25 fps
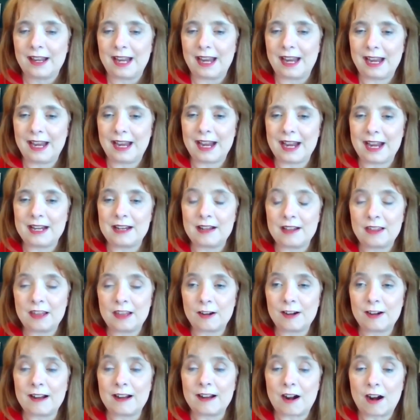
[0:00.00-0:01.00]
and
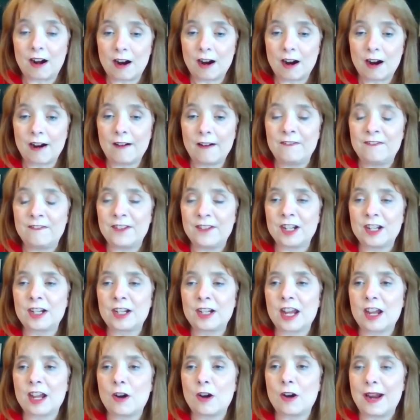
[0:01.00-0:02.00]
there are
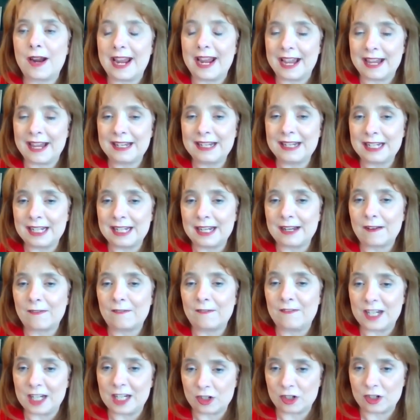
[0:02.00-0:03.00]
video editing
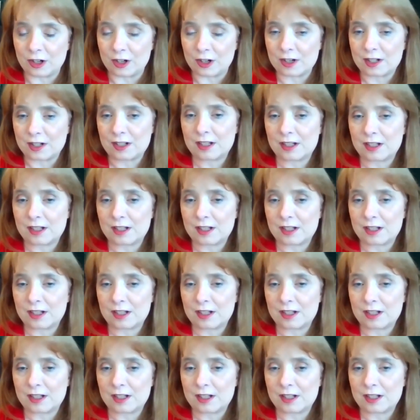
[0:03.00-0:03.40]
features.